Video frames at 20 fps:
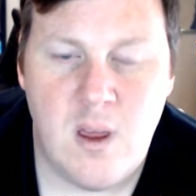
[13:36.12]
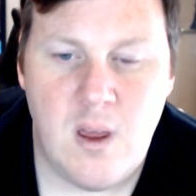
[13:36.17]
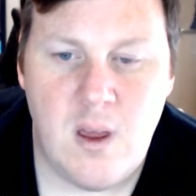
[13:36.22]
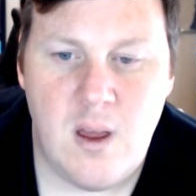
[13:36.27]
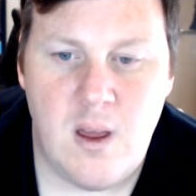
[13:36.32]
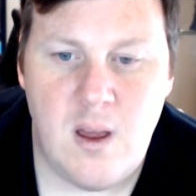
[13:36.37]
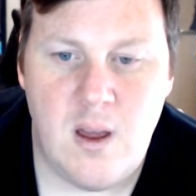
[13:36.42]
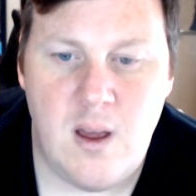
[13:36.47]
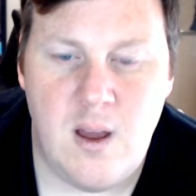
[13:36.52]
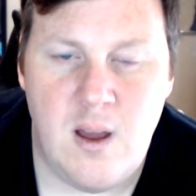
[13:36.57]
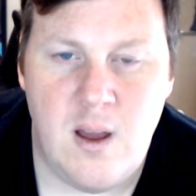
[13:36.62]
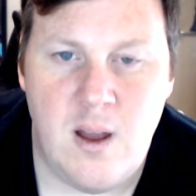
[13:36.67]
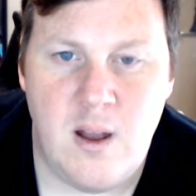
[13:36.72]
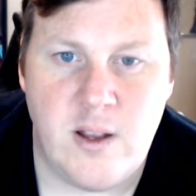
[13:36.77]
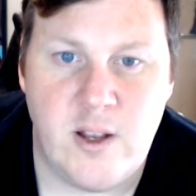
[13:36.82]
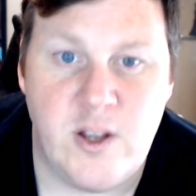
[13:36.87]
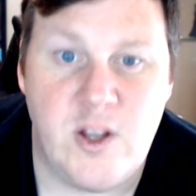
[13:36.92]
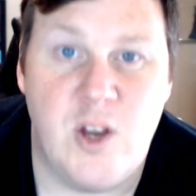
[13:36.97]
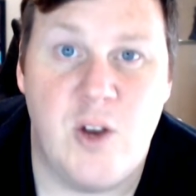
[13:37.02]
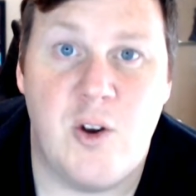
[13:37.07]

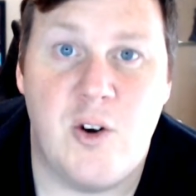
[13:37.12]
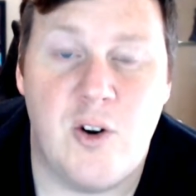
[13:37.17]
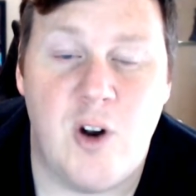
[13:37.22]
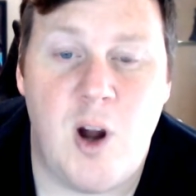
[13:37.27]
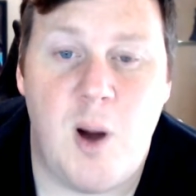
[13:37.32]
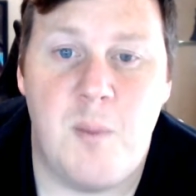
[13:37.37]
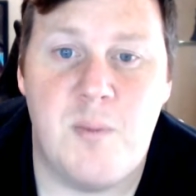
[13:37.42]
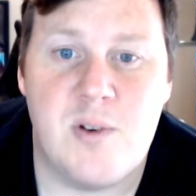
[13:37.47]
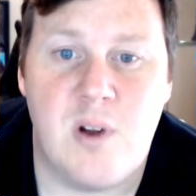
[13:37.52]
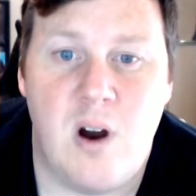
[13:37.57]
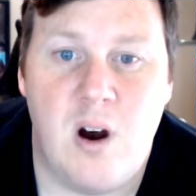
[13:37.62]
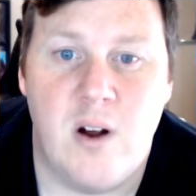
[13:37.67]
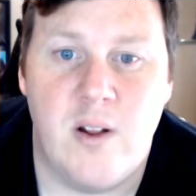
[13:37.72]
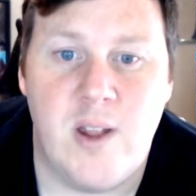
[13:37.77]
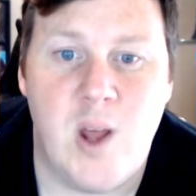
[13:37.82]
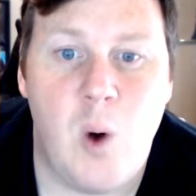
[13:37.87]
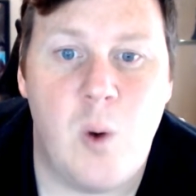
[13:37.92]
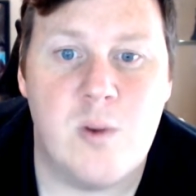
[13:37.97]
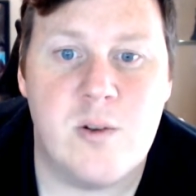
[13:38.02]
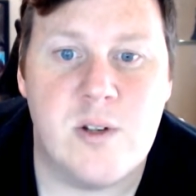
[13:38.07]
Your new crops are
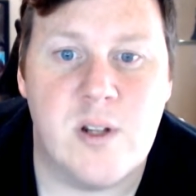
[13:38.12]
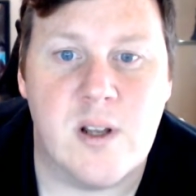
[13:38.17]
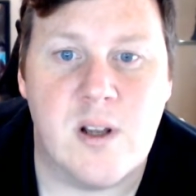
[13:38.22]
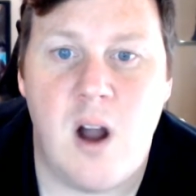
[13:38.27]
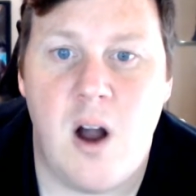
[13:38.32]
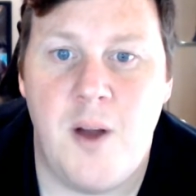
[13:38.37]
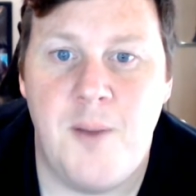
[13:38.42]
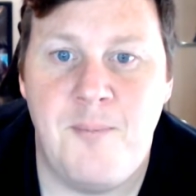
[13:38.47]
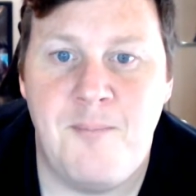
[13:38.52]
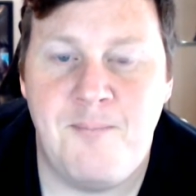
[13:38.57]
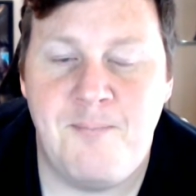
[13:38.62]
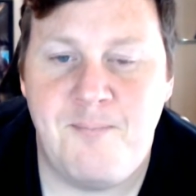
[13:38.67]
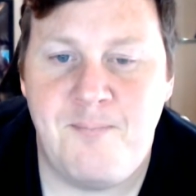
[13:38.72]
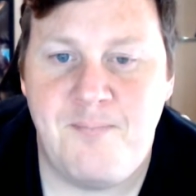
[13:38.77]
the oats and the cotton.